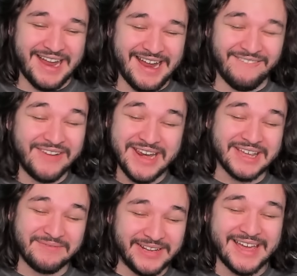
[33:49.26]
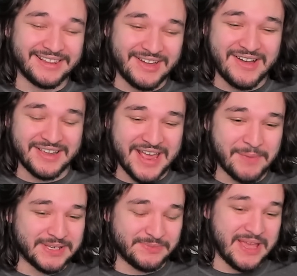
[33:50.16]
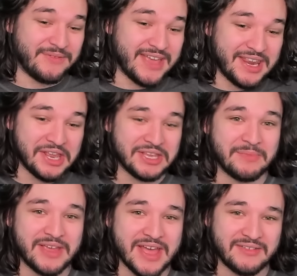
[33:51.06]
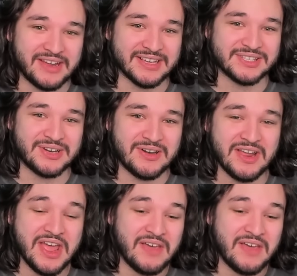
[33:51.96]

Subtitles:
we can play the long game, as we have Gideon coming out next turn.